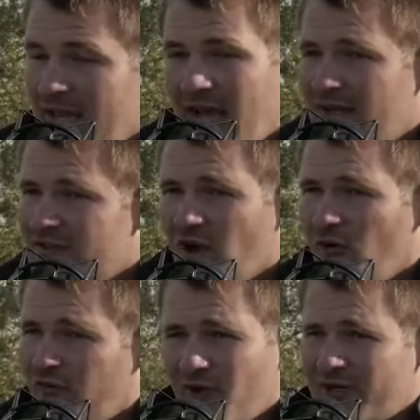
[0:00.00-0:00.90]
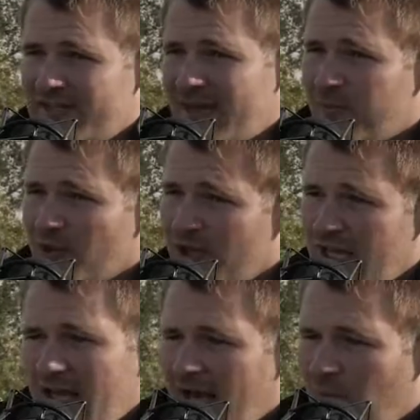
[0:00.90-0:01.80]
Yeah, so for example,
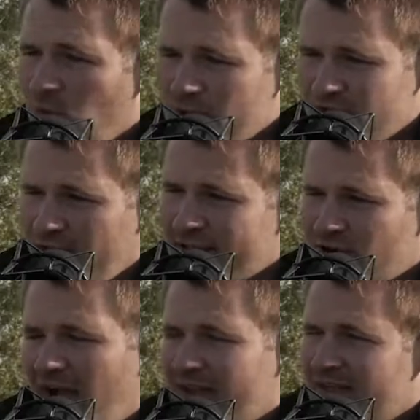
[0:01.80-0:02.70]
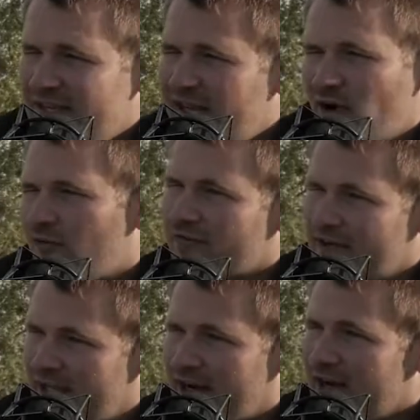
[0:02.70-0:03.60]
we're trying to track year over
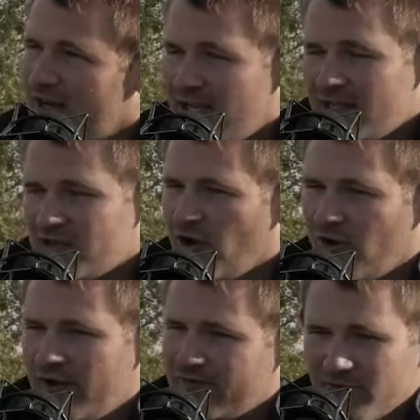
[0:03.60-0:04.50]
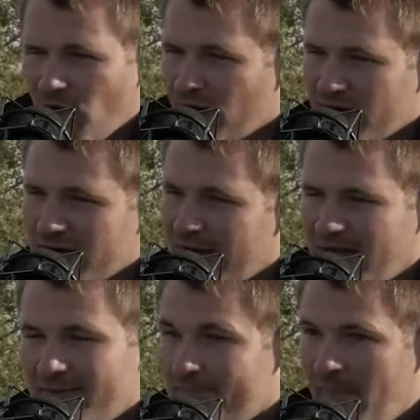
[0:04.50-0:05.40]
year. So if
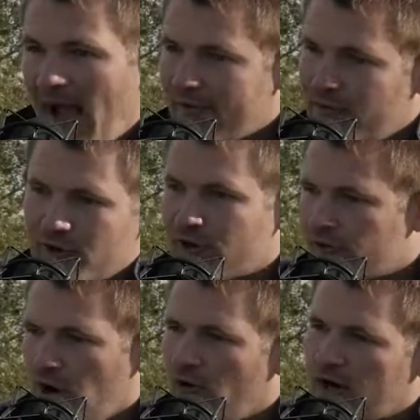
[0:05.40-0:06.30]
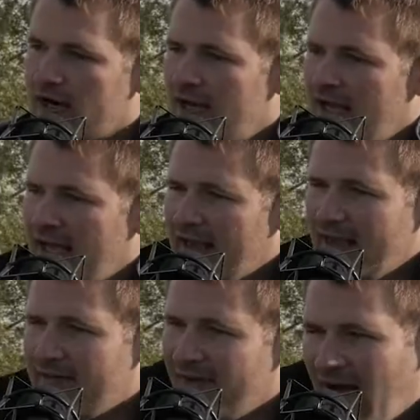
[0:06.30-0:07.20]
Matt Kruger grower,
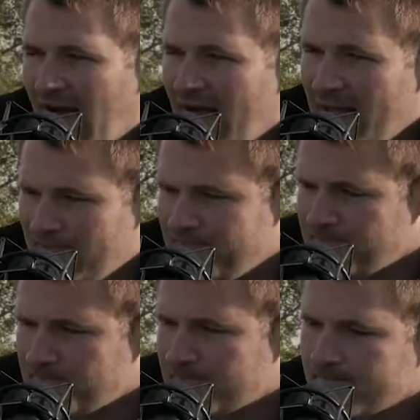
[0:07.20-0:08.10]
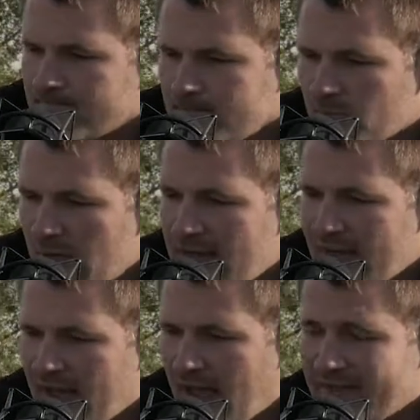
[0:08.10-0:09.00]
if I
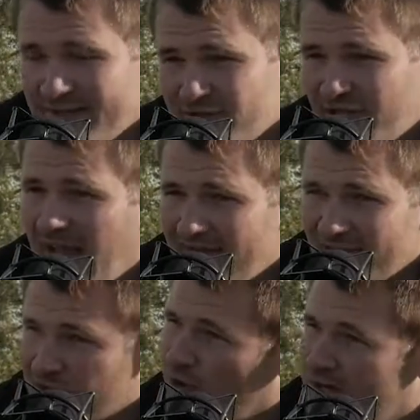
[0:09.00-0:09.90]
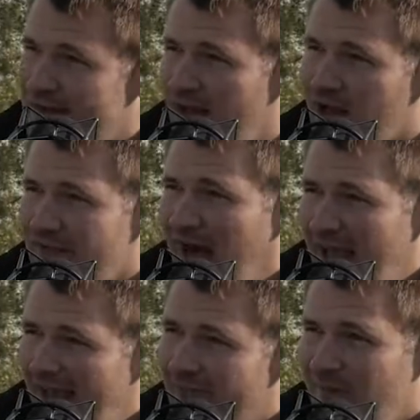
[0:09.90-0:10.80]
essentially have a story to tell, if I
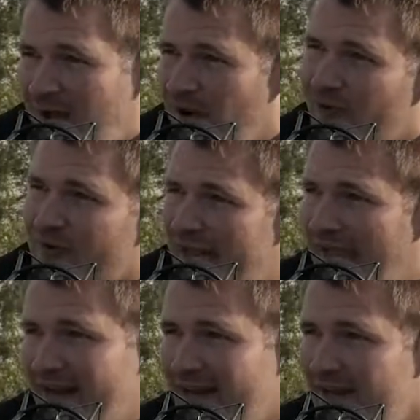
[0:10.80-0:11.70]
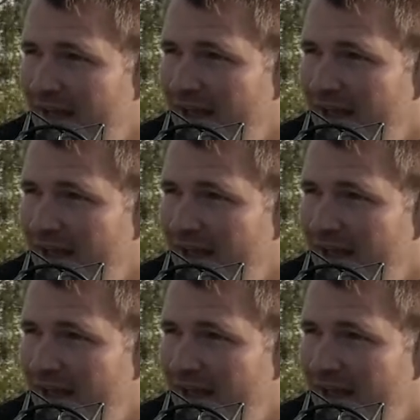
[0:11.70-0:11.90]
have my own data,